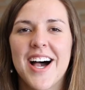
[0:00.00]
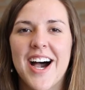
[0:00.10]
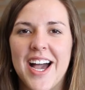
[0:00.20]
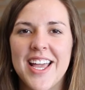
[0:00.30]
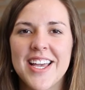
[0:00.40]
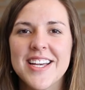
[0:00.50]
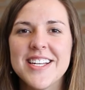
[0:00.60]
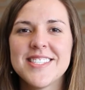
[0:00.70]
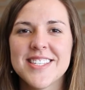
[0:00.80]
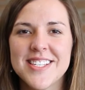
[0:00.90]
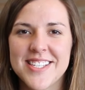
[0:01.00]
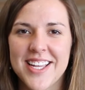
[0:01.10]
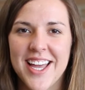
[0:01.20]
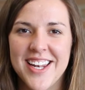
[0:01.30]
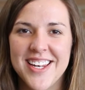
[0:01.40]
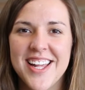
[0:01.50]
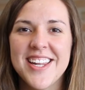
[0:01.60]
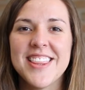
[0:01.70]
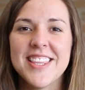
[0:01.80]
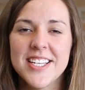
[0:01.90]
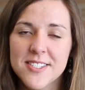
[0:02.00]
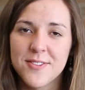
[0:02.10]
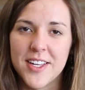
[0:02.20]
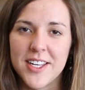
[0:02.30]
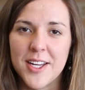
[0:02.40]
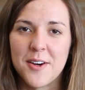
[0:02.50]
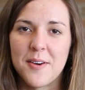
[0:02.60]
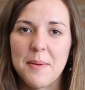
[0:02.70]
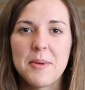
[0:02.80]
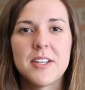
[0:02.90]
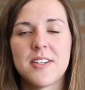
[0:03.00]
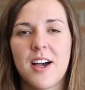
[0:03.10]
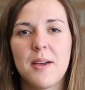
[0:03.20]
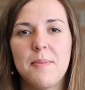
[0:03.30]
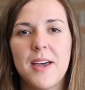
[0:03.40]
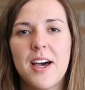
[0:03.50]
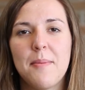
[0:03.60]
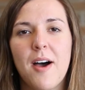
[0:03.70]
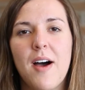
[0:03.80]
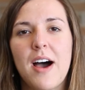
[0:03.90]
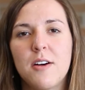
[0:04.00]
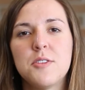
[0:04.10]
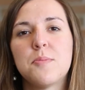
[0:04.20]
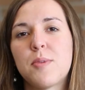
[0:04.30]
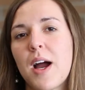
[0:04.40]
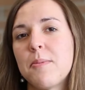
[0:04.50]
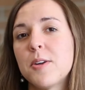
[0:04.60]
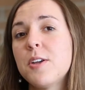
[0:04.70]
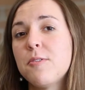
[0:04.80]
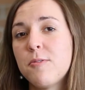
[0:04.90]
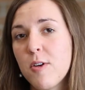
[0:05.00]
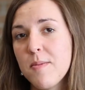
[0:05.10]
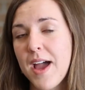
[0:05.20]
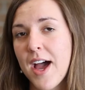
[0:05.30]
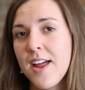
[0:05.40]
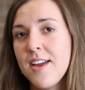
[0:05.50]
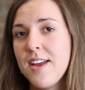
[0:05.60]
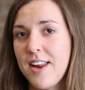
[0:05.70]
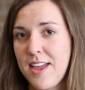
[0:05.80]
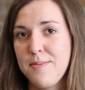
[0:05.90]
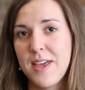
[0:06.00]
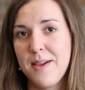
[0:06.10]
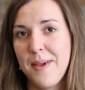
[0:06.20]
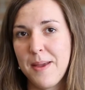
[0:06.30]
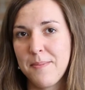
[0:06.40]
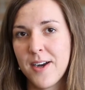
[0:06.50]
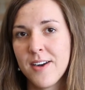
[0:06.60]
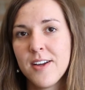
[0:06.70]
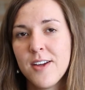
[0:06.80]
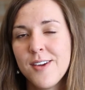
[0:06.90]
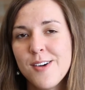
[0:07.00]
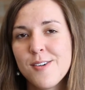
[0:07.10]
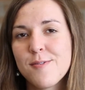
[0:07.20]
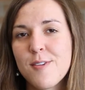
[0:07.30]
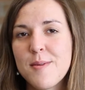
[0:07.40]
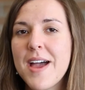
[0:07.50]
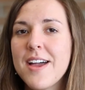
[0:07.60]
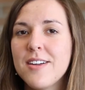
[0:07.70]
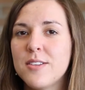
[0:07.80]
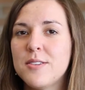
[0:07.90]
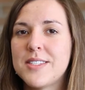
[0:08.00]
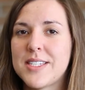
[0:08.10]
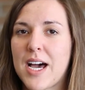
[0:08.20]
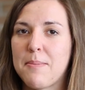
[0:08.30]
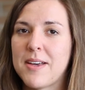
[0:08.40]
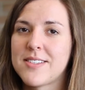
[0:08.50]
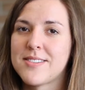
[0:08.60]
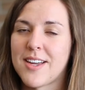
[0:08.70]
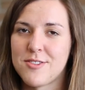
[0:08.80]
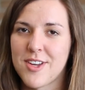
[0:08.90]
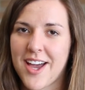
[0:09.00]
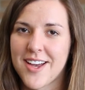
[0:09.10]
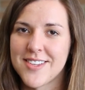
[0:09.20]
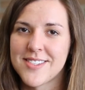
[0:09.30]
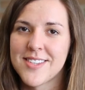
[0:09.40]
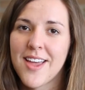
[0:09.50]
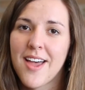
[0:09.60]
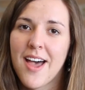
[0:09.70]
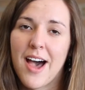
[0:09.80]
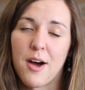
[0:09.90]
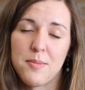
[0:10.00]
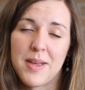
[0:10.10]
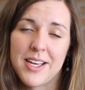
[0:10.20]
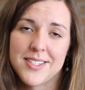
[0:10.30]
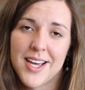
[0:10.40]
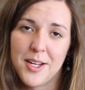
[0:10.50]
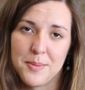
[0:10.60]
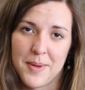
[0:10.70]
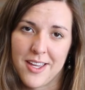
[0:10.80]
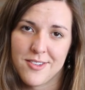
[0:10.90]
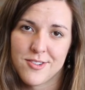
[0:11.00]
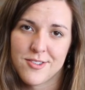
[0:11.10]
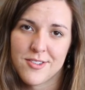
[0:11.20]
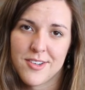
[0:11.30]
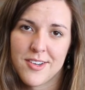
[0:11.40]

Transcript: Hi, it's Liz again, and in this video, I'm going to talk a bit about how to properly format an APA paper. Format includes topics such as how to make a title page,